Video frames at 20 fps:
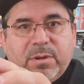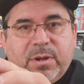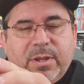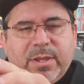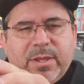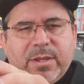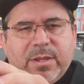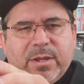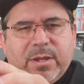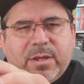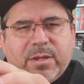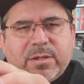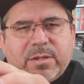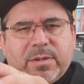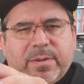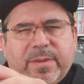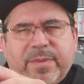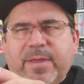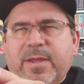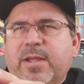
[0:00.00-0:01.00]
a,
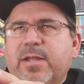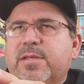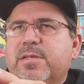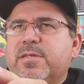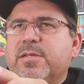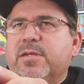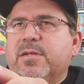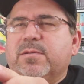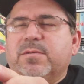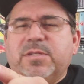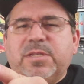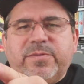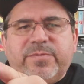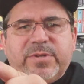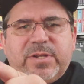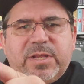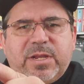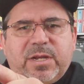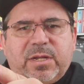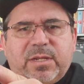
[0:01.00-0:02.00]
uh, I think it's a
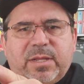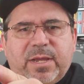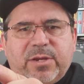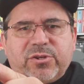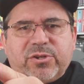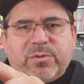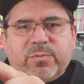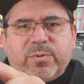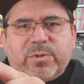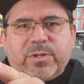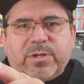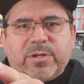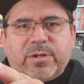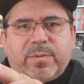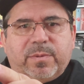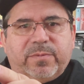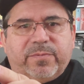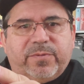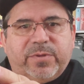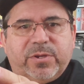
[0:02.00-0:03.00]
DVD collection with a
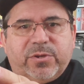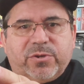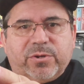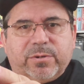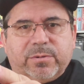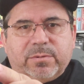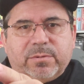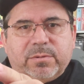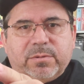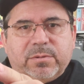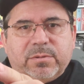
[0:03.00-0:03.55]
double feature.